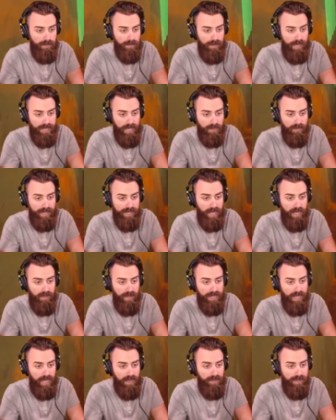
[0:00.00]
Like a like a
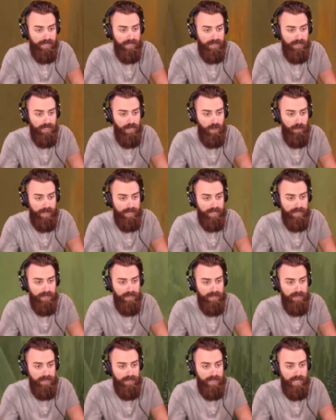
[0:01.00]
like a like a, you know like
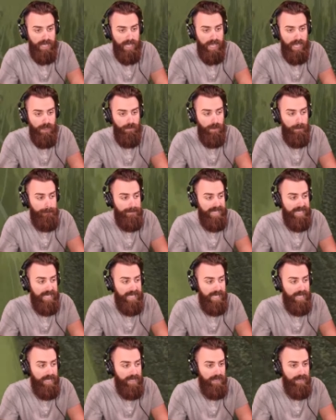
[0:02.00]
it would
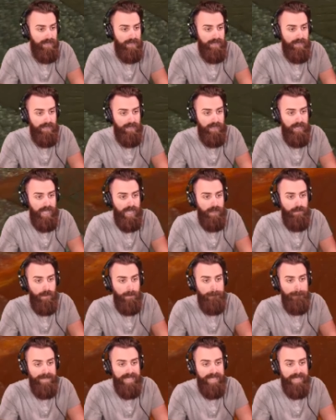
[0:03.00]
be it would